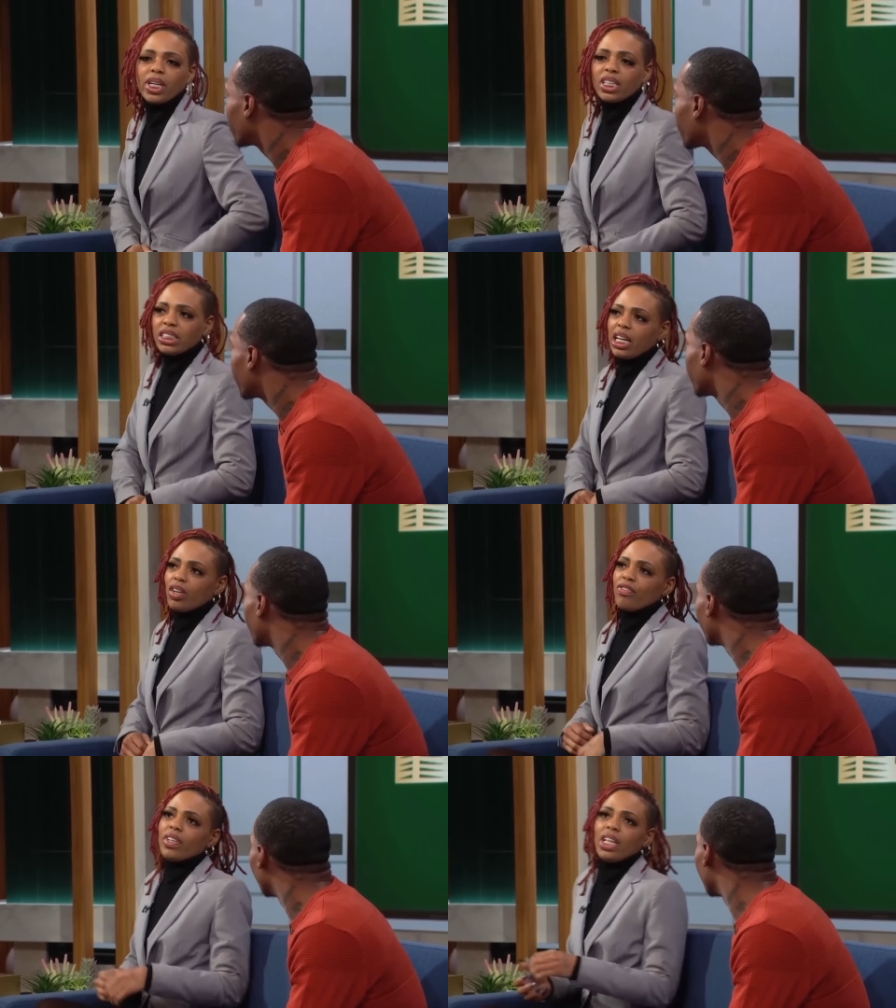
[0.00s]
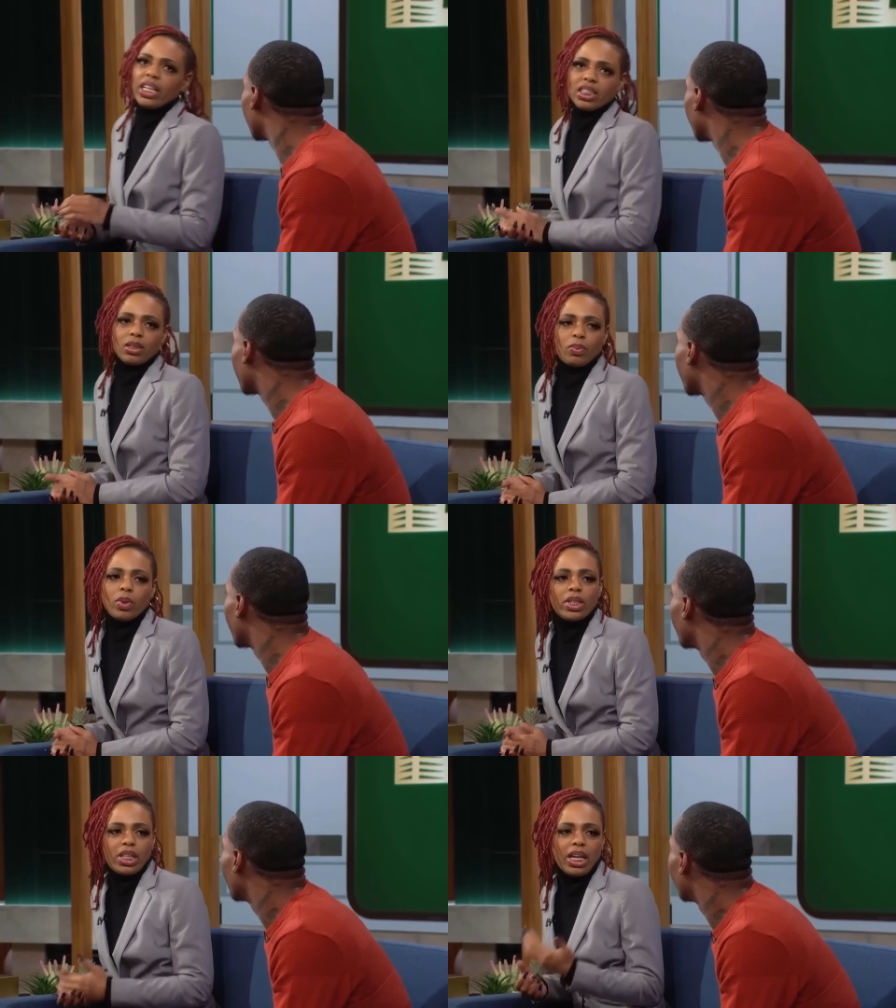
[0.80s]
because I don't feel like it's a
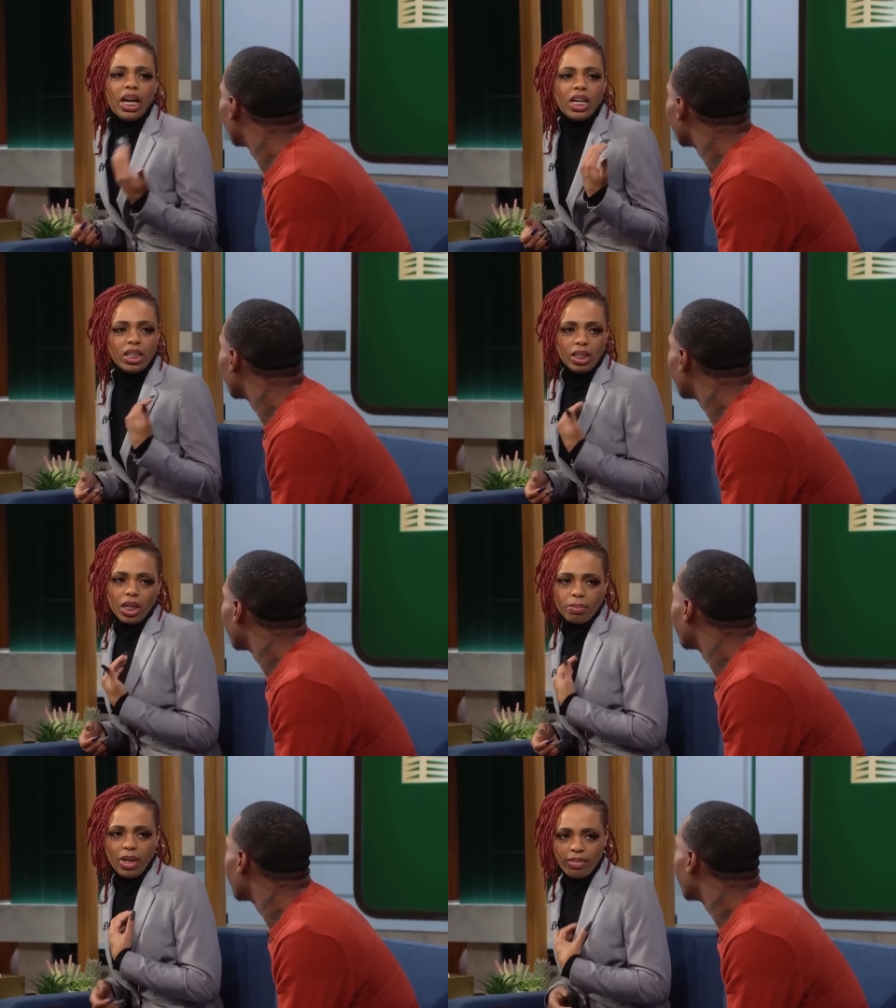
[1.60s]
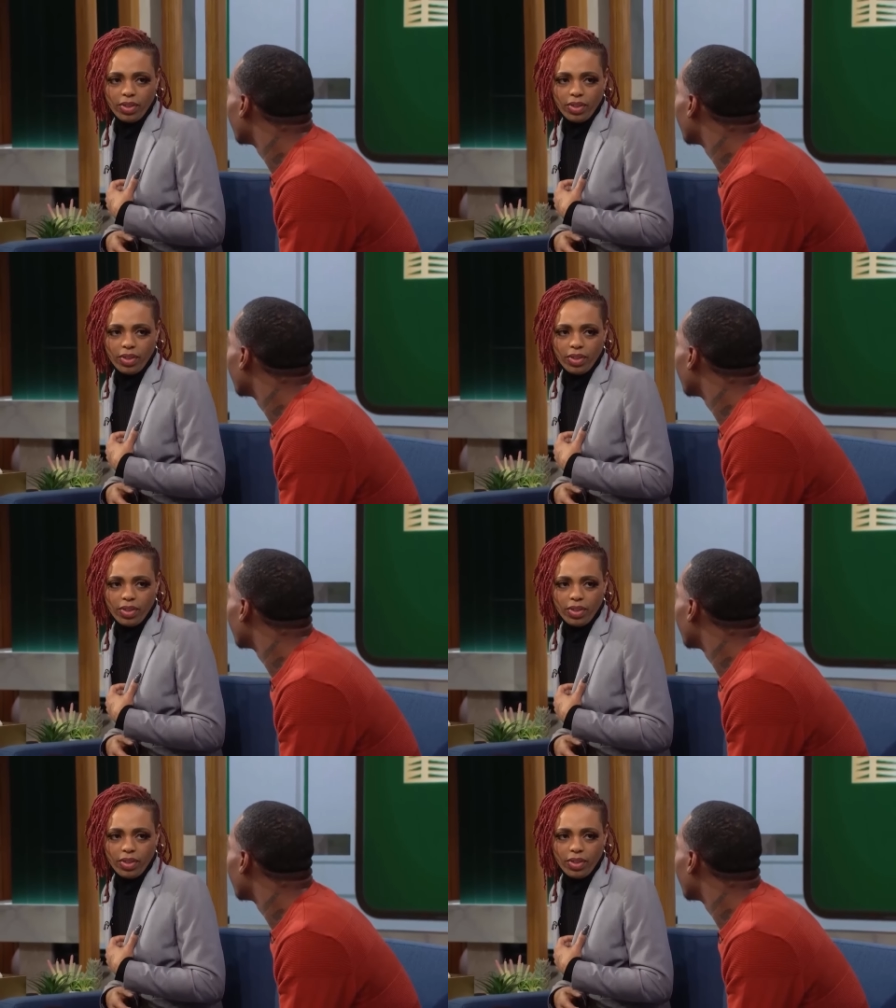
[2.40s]
point that I unlock my